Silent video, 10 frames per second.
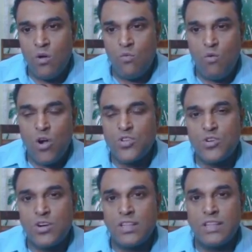what
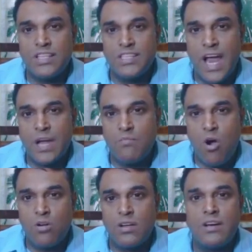should the
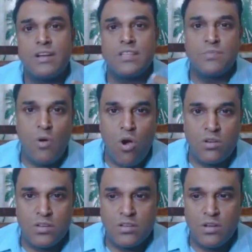chatbot
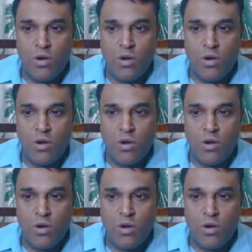respond?